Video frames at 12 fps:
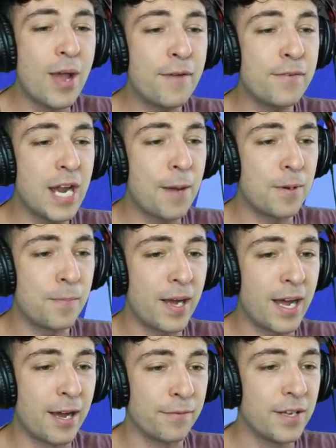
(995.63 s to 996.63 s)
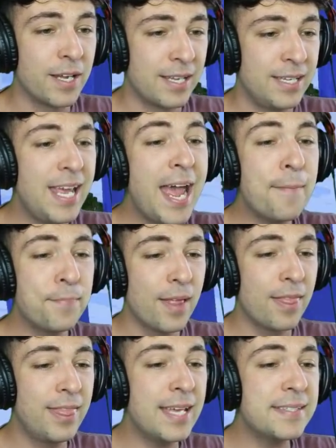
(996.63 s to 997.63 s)
have it up above. Yep,
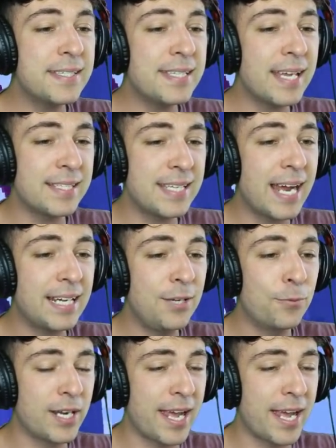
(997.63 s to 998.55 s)
this is exactly what